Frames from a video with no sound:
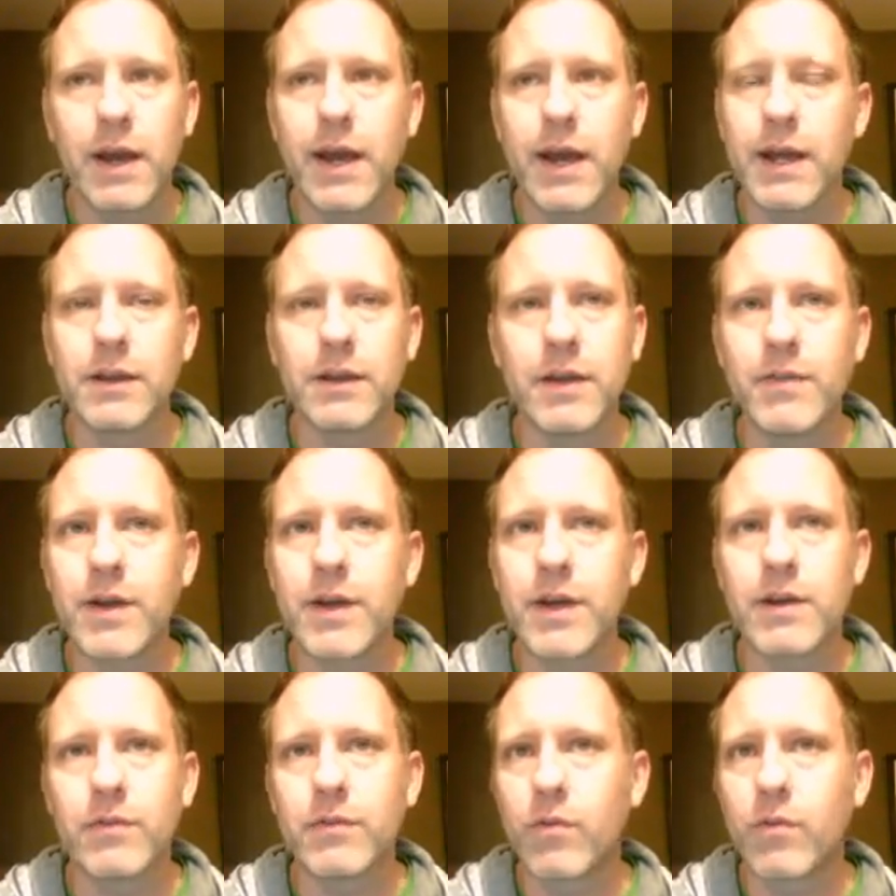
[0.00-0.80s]
And
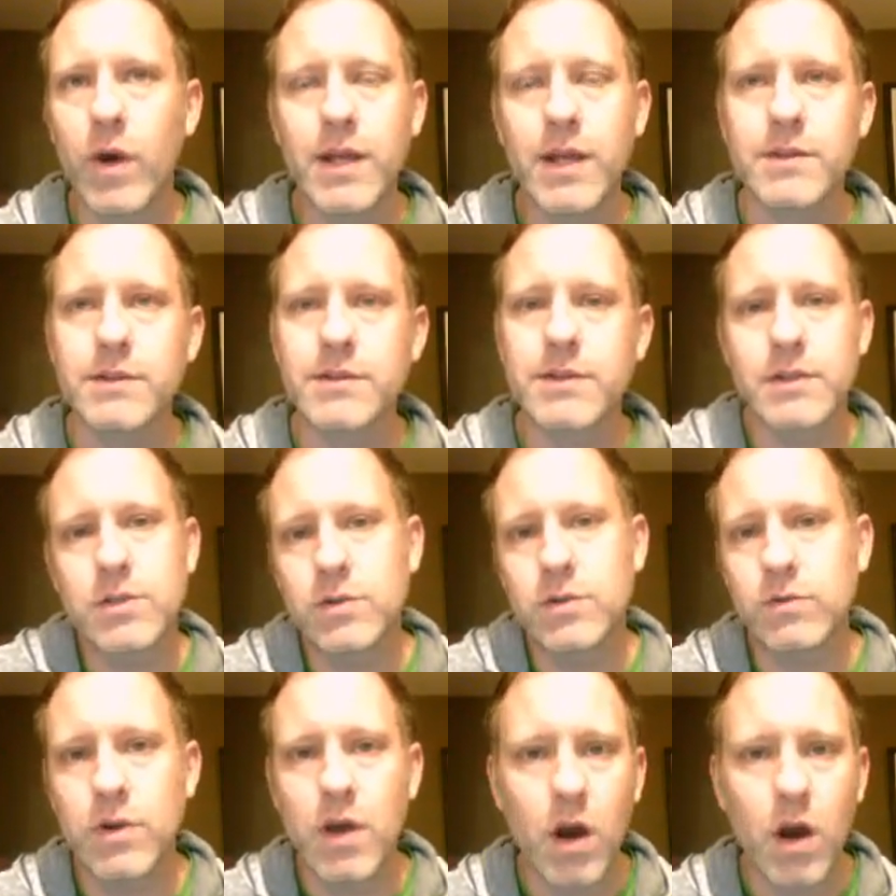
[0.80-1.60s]
living in avoidance,
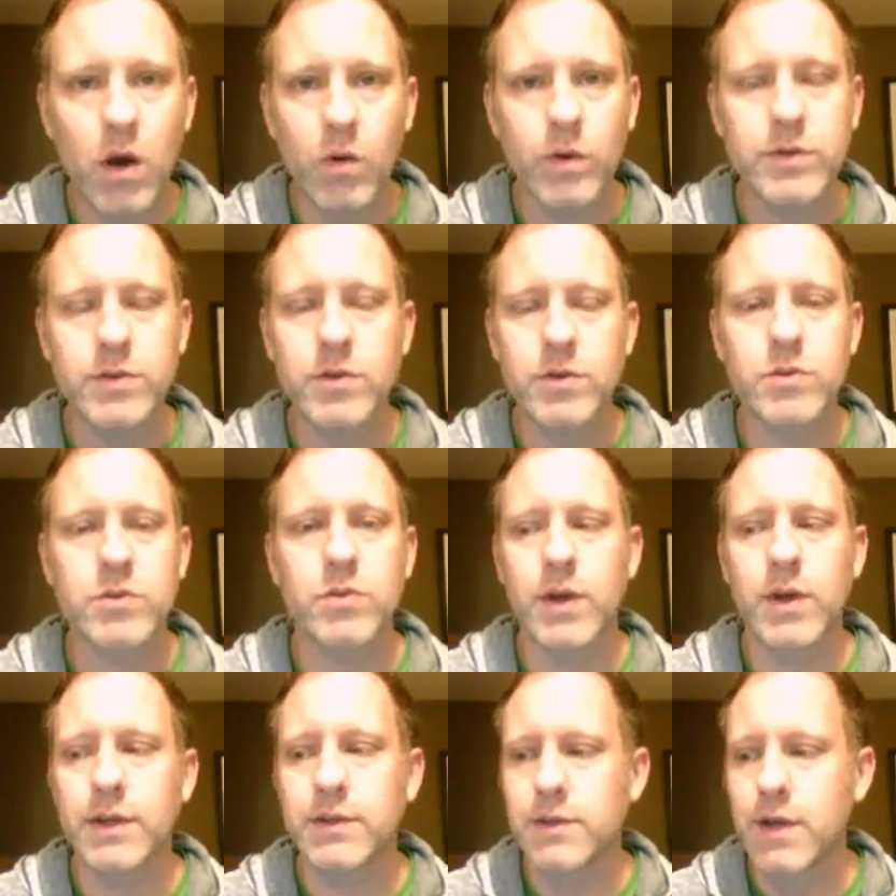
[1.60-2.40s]
as you know, with
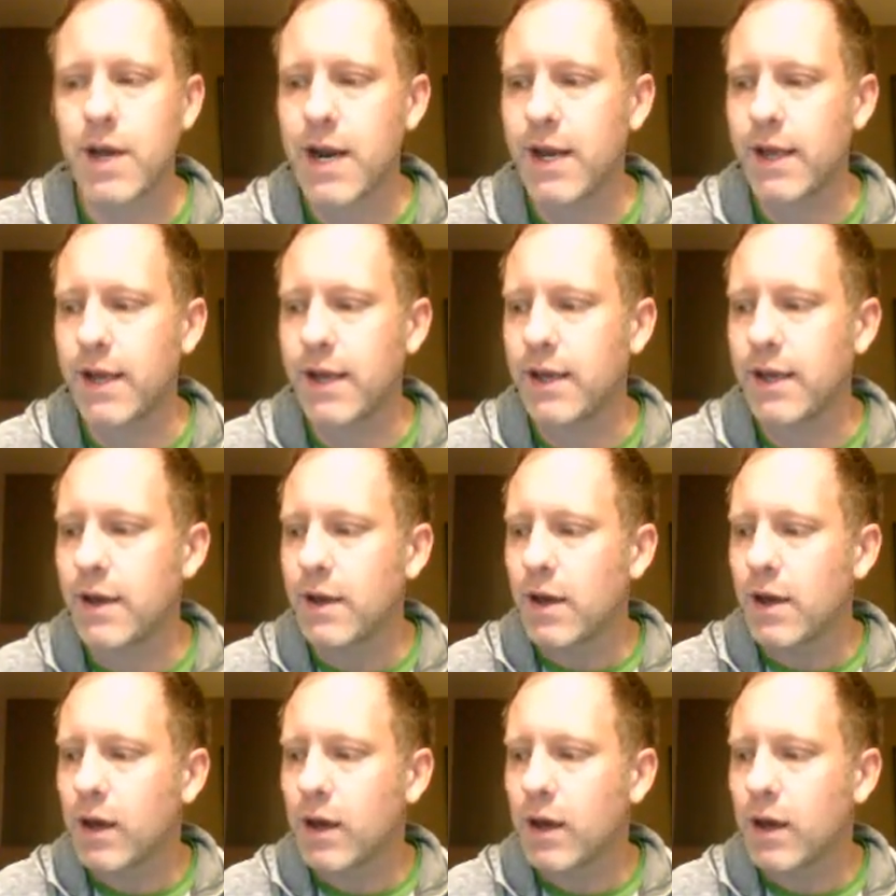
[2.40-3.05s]
social anxiety,